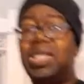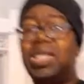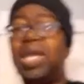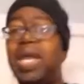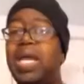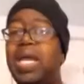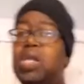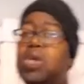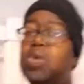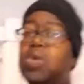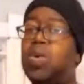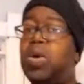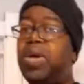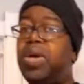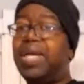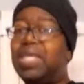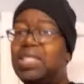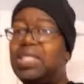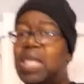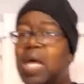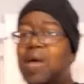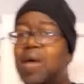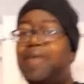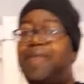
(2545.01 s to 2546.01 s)

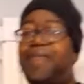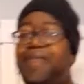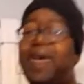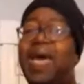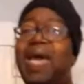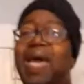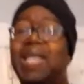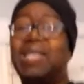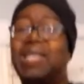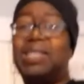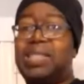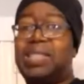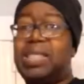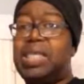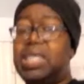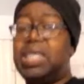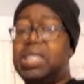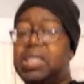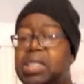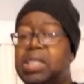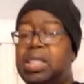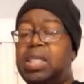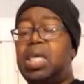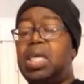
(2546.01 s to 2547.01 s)
January is our fast
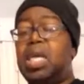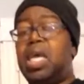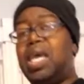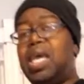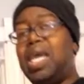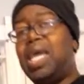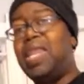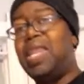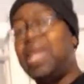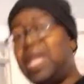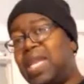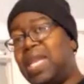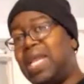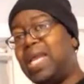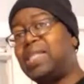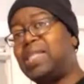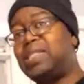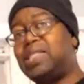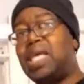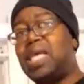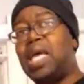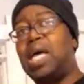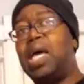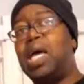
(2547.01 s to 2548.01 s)
season. And in
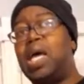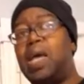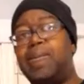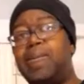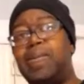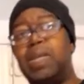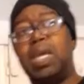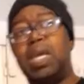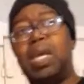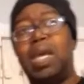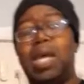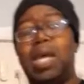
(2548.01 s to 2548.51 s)
that time,